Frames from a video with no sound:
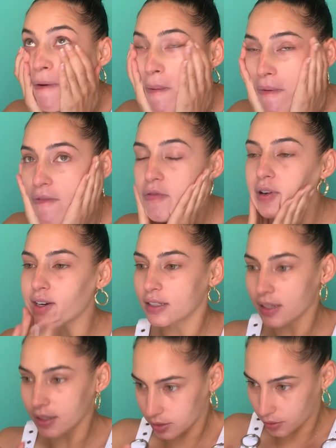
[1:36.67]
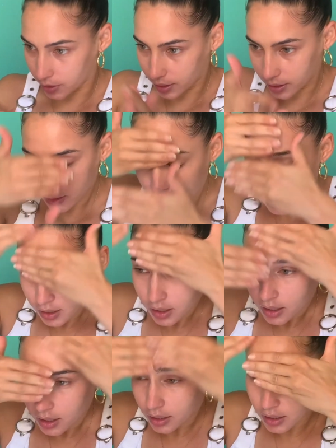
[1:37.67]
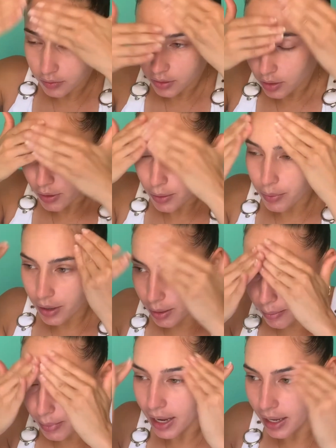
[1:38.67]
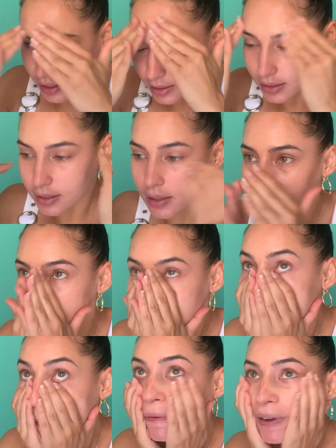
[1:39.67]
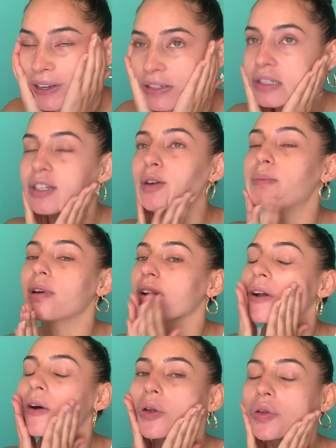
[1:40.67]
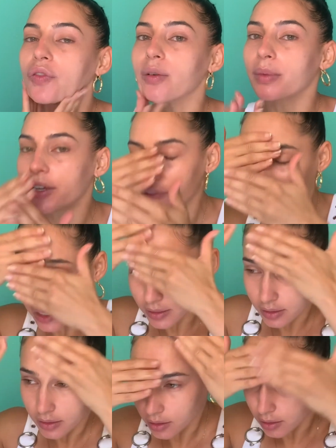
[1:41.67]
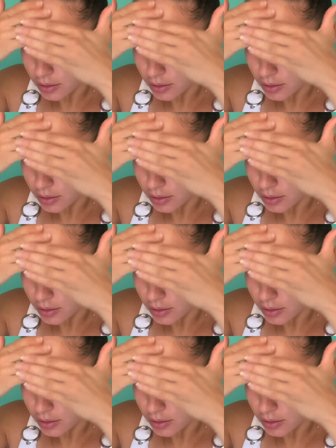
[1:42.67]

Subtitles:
for sunscreen. And even though I wear a mask, I still put it all over my face.